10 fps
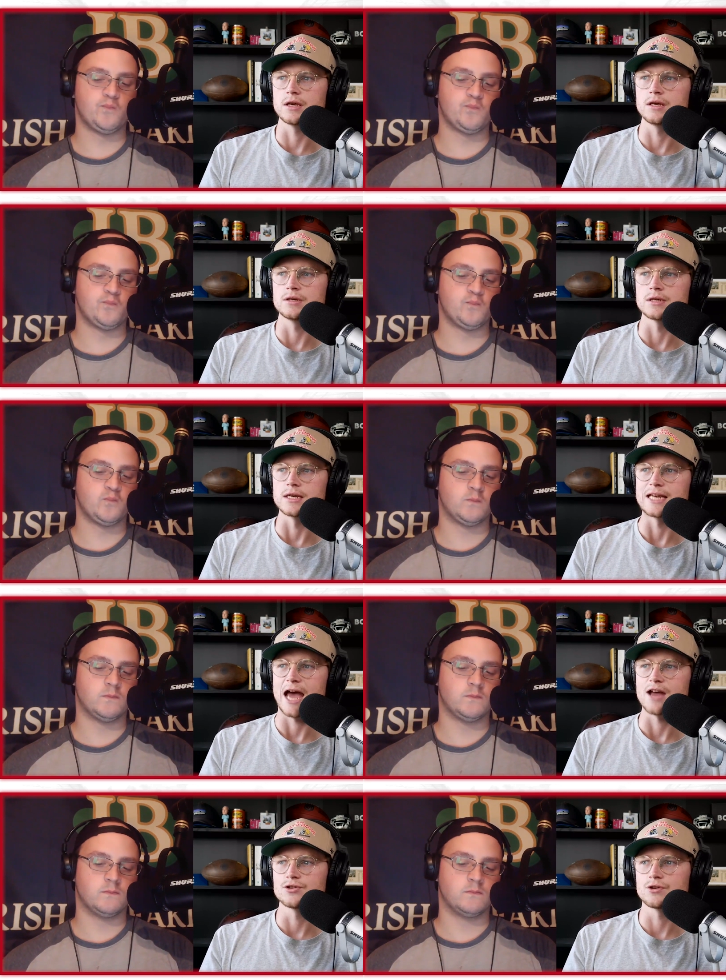Speaker 1: is
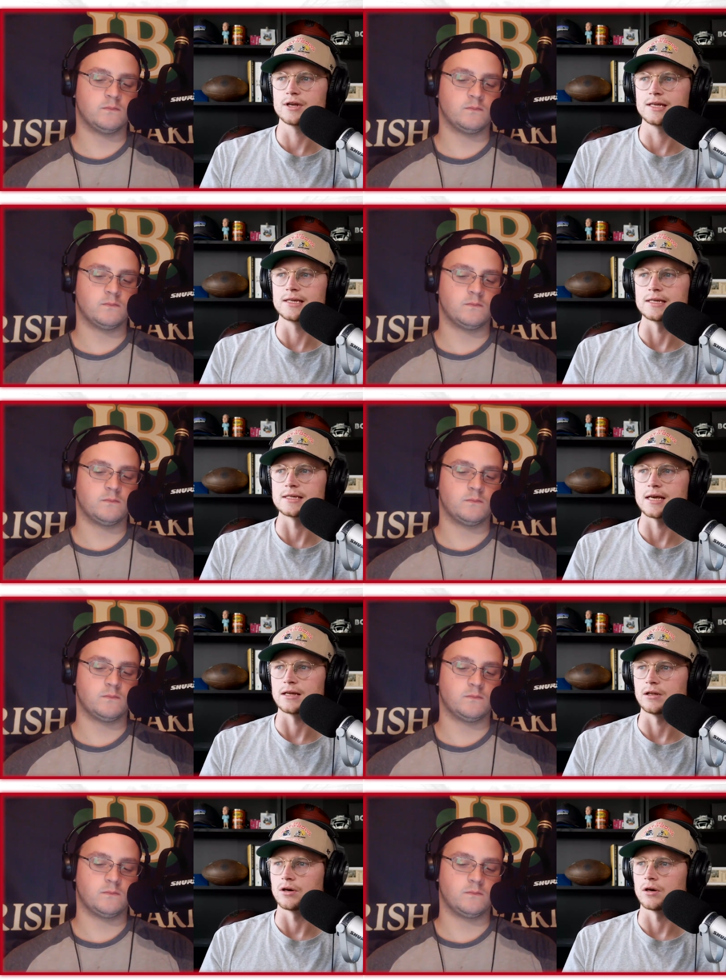Dadrion
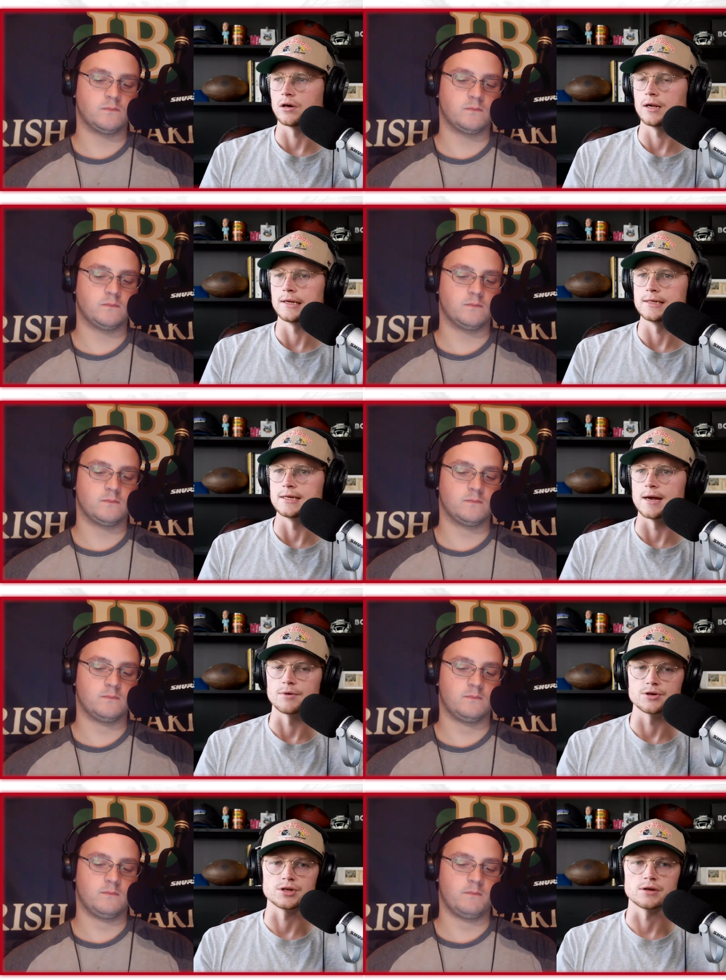Taylor
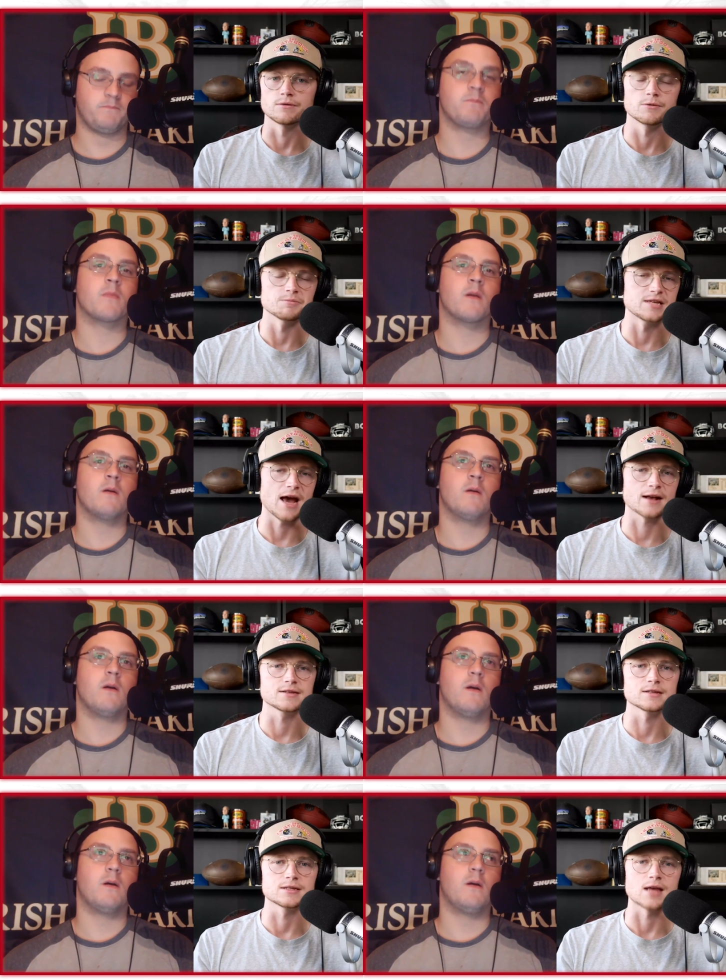Demerson from
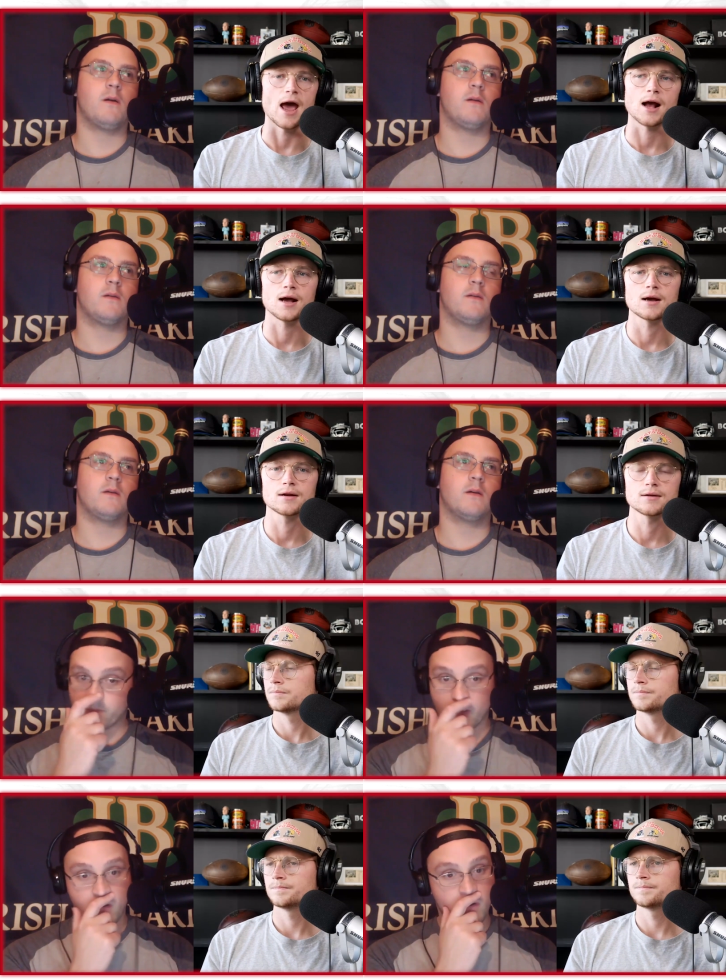Texas Tech.
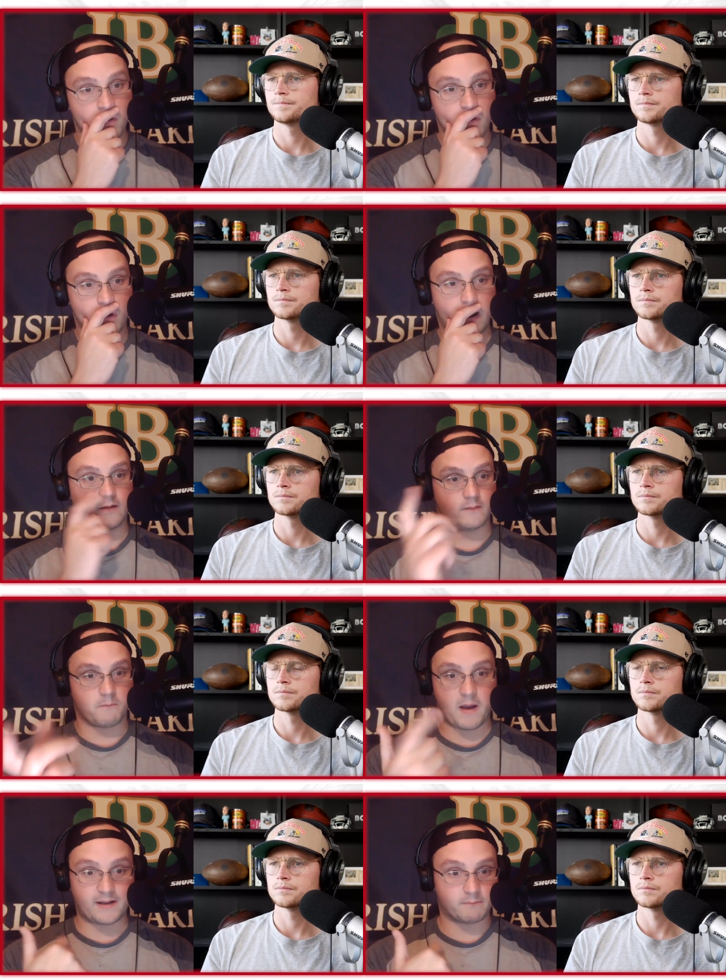
Speaker 2: All
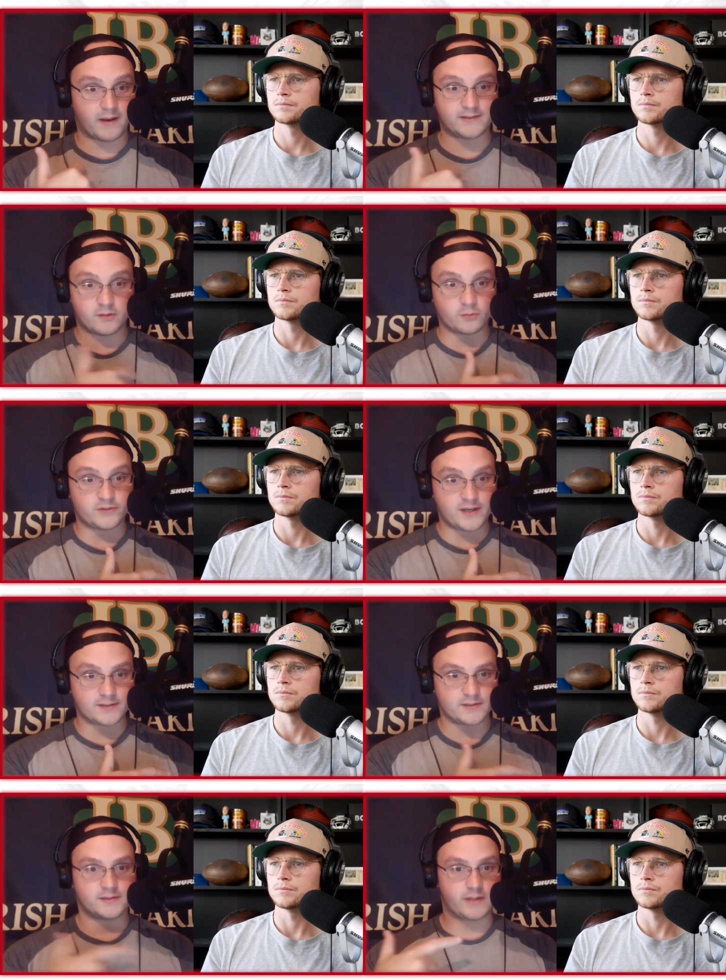right my my 10
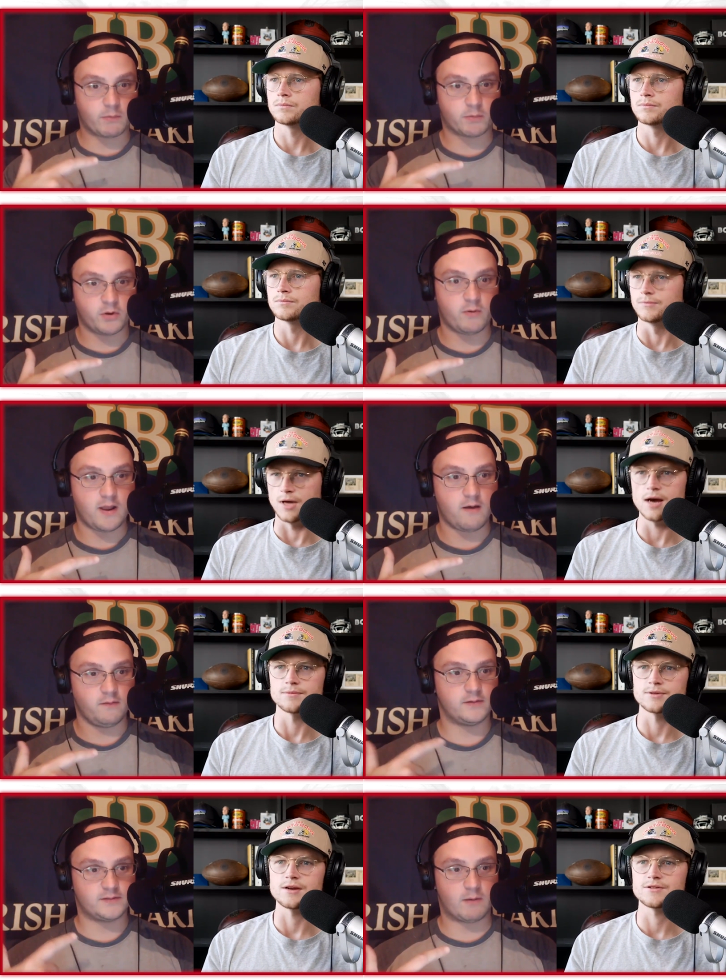through 6 is that what yeah, we're
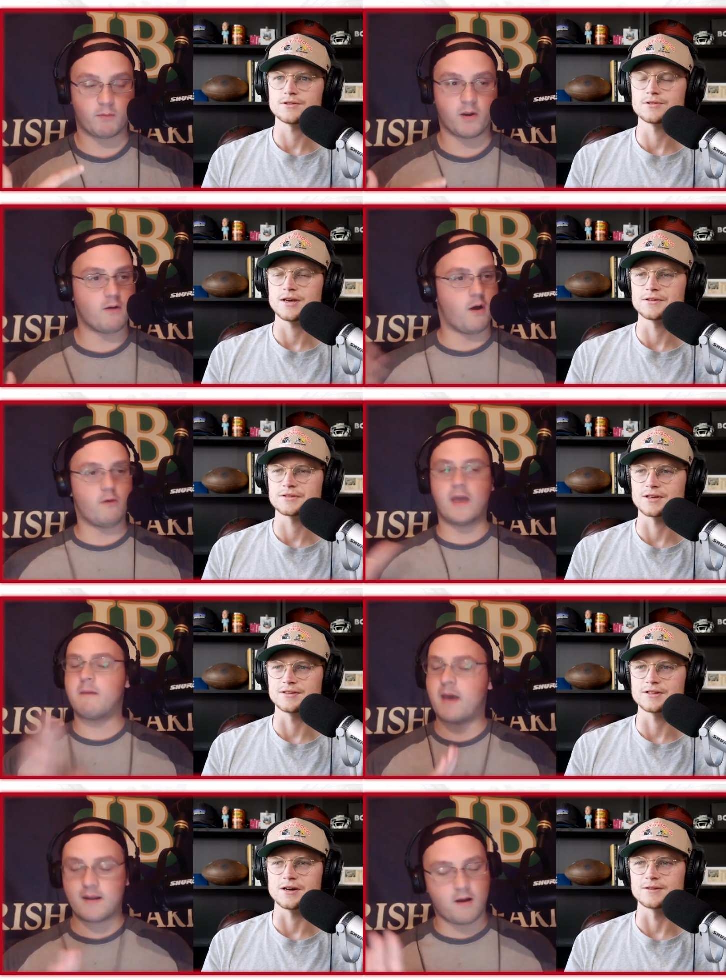doing now through, is that yeah, we're going
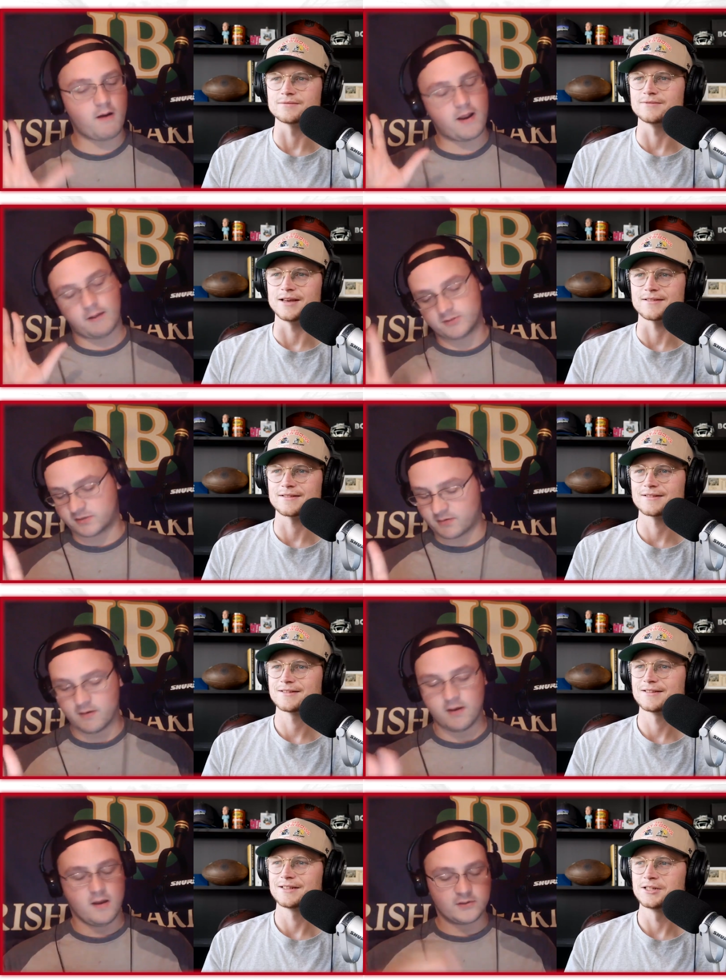okay man yes. all right i'm
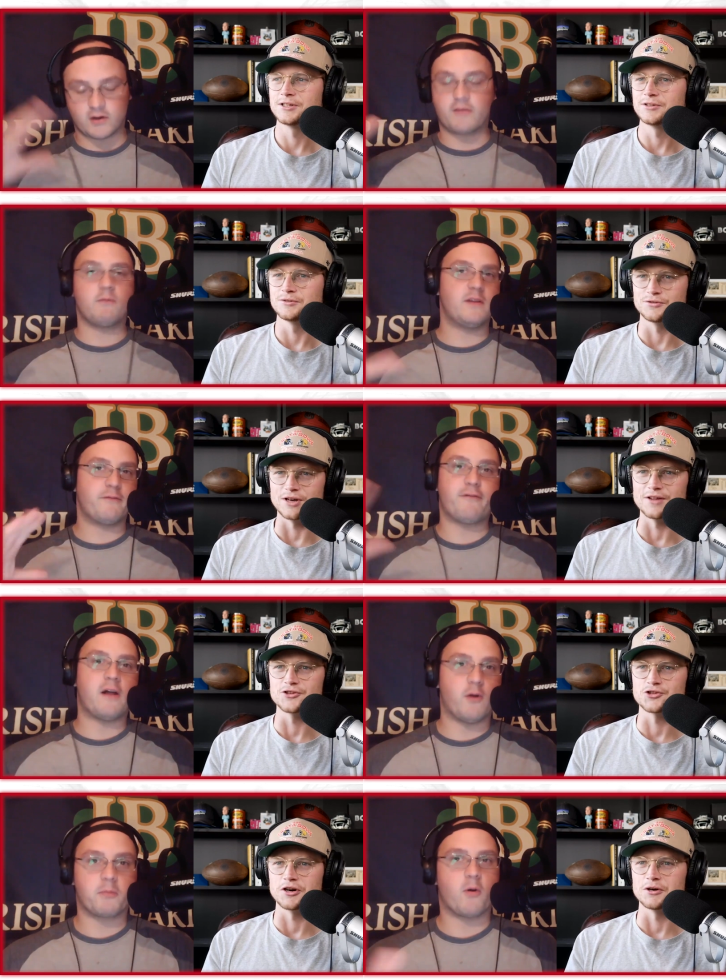just we've sorry, done
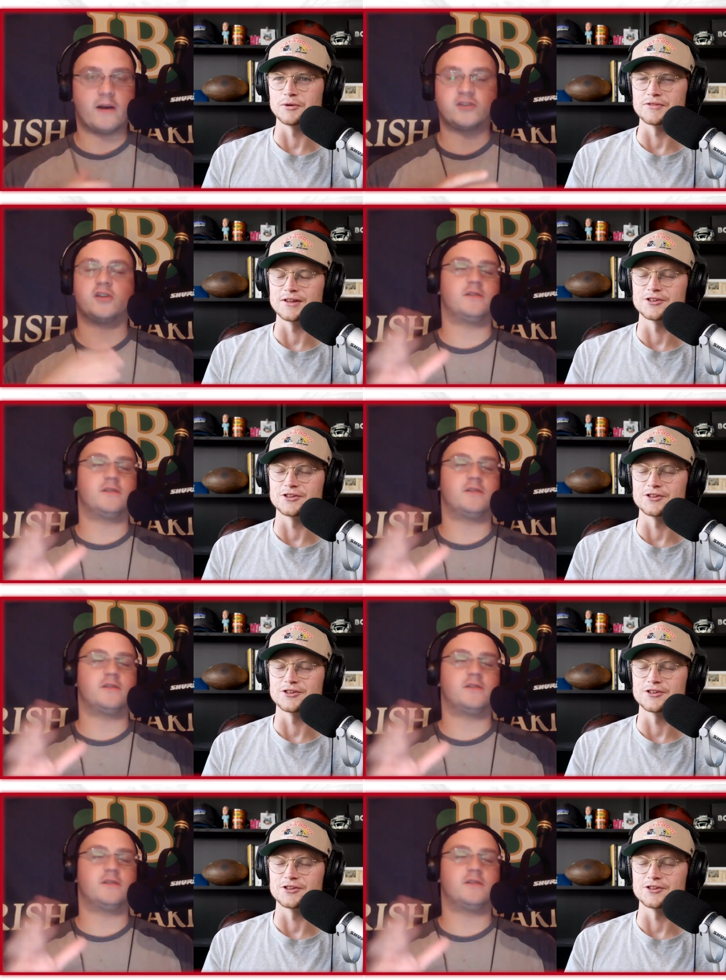the drill we've done the